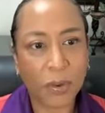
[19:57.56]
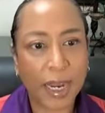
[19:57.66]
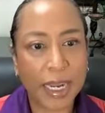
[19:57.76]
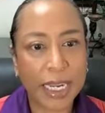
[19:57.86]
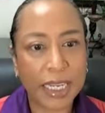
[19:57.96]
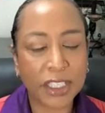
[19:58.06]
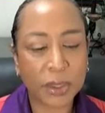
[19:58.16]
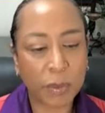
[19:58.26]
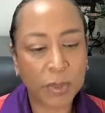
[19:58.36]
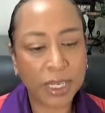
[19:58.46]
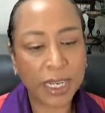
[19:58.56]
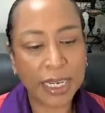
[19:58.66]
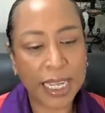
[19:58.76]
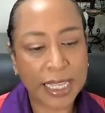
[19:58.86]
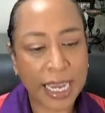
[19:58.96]
right? And so I'm
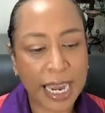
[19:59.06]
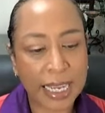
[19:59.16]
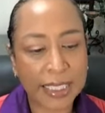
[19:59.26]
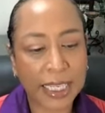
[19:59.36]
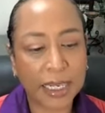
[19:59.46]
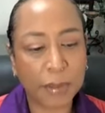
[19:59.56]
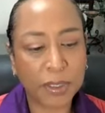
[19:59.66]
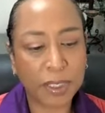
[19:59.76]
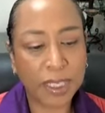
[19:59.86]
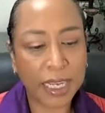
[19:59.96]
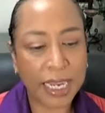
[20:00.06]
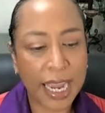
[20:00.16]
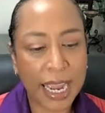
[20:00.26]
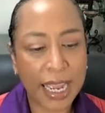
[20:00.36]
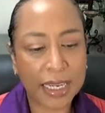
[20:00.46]
looking at the ask and I'm looking
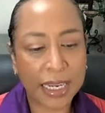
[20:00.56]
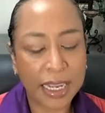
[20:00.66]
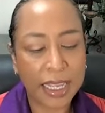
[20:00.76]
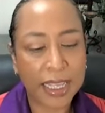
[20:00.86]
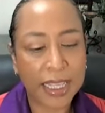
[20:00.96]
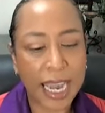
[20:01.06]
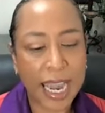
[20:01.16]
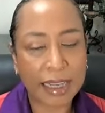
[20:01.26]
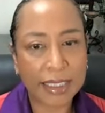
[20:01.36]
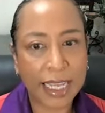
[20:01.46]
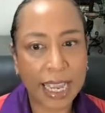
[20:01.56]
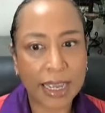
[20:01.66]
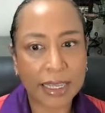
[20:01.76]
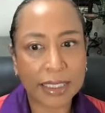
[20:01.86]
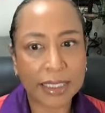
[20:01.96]
at the ask
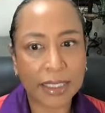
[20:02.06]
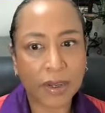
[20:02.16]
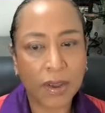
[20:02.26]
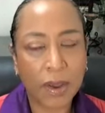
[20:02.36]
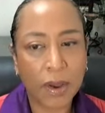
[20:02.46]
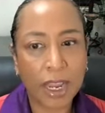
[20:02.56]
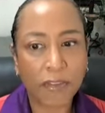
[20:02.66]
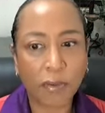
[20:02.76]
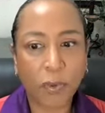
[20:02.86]
as if